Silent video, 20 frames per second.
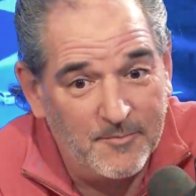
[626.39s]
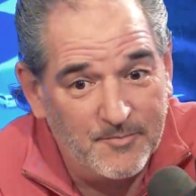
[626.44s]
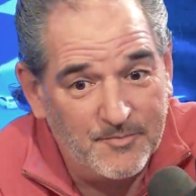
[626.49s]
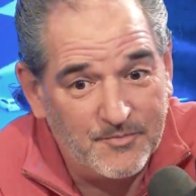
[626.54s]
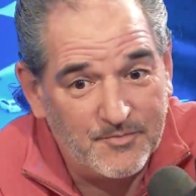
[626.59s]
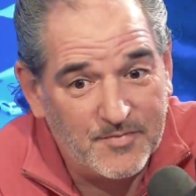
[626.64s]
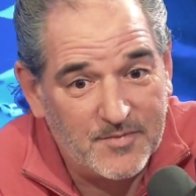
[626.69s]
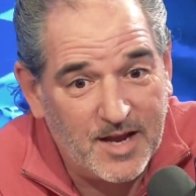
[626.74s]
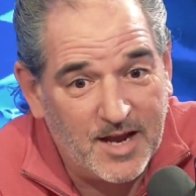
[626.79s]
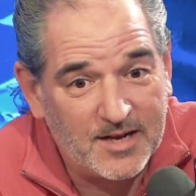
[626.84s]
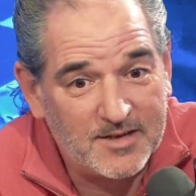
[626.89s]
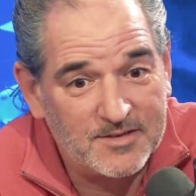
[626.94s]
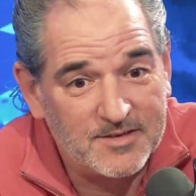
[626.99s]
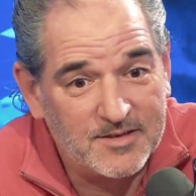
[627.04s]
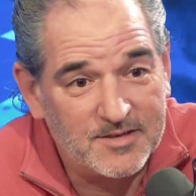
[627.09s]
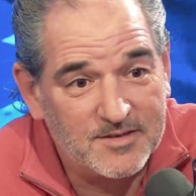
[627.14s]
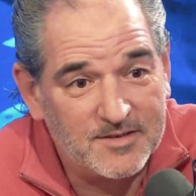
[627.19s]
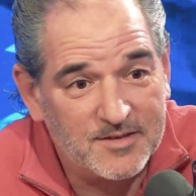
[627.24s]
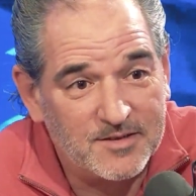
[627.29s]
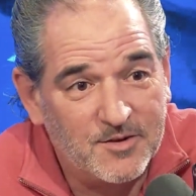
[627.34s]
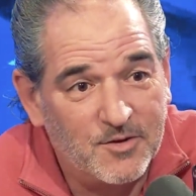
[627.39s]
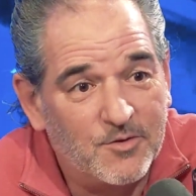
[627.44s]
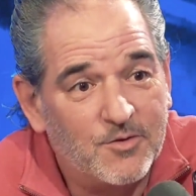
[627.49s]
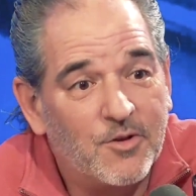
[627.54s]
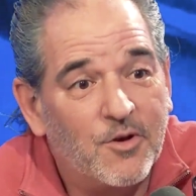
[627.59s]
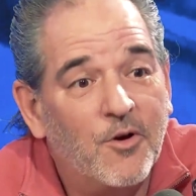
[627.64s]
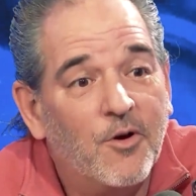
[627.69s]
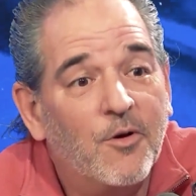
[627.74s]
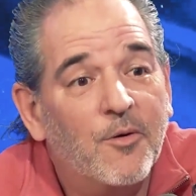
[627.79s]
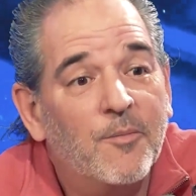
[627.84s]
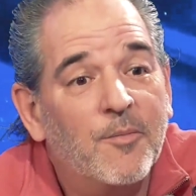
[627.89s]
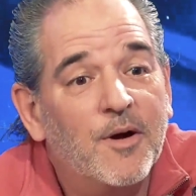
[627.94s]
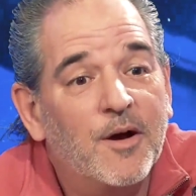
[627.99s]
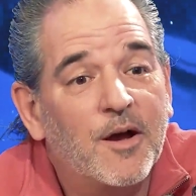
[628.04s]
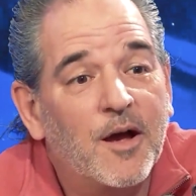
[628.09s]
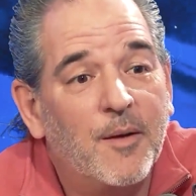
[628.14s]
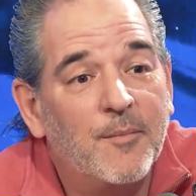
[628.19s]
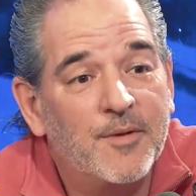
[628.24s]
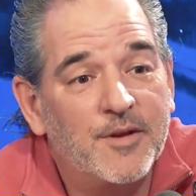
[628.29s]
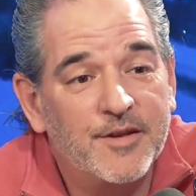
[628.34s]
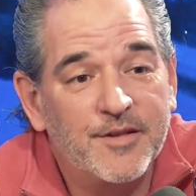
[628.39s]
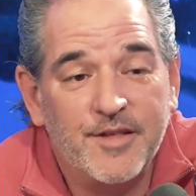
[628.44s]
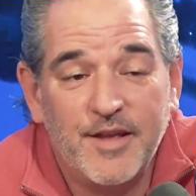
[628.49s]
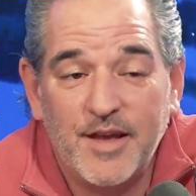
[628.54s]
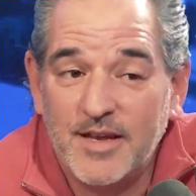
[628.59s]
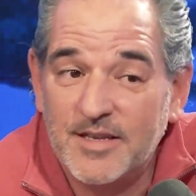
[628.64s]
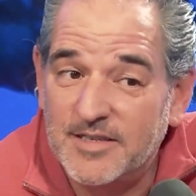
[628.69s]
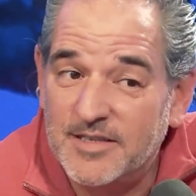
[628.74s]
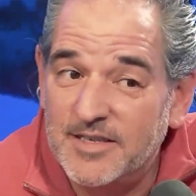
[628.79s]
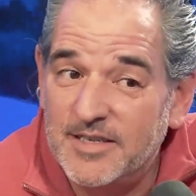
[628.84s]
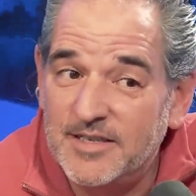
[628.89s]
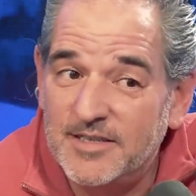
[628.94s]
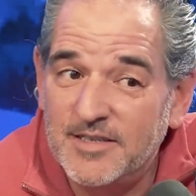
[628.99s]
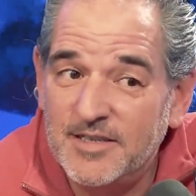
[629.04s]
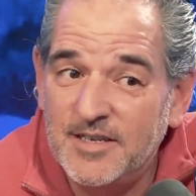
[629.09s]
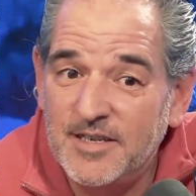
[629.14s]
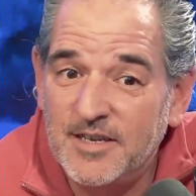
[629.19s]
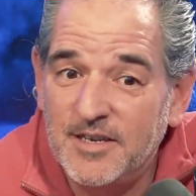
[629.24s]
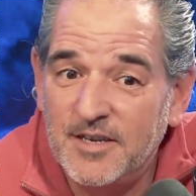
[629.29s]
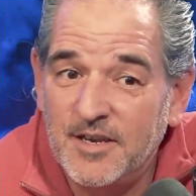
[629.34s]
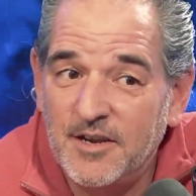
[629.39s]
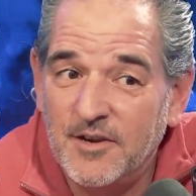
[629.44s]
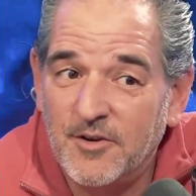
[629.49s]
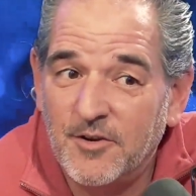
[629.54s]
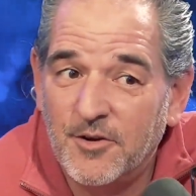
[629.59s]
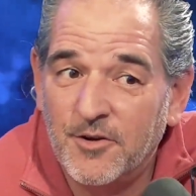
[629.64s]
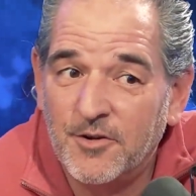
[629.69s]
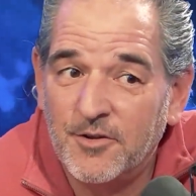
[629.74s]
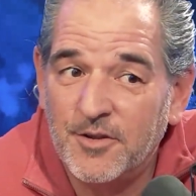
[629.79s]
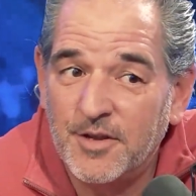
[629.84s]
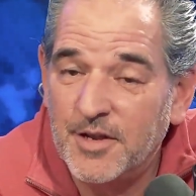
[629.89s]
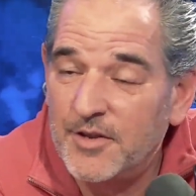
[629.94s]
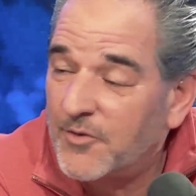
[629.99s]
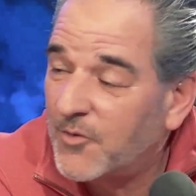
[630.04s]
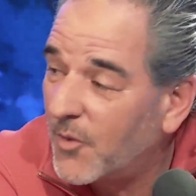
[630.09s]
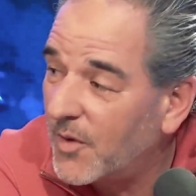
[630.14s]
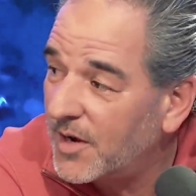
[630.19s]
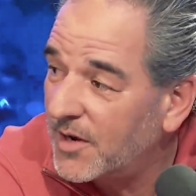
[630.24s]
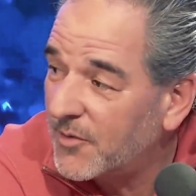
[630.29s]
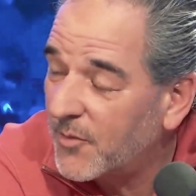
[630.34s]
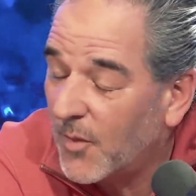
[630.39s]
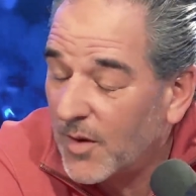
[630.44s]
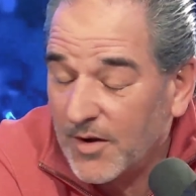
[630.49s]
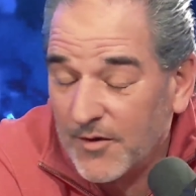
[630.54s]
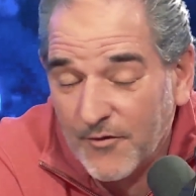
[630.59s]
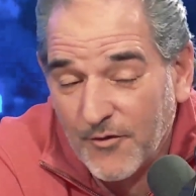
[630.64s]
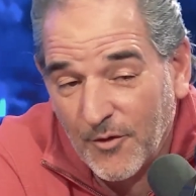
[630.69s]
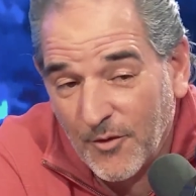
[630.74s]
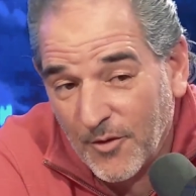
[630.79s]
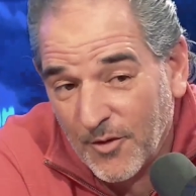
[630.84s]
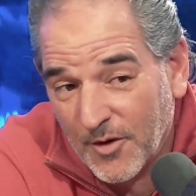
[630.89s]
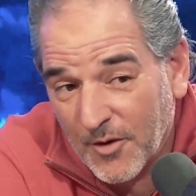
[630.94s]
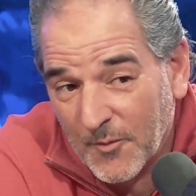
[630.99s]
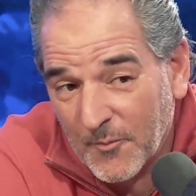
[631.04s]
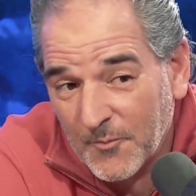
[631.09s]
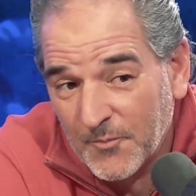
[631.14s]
Texas and Oklahoma coming to the SEC a year right. early in 2024,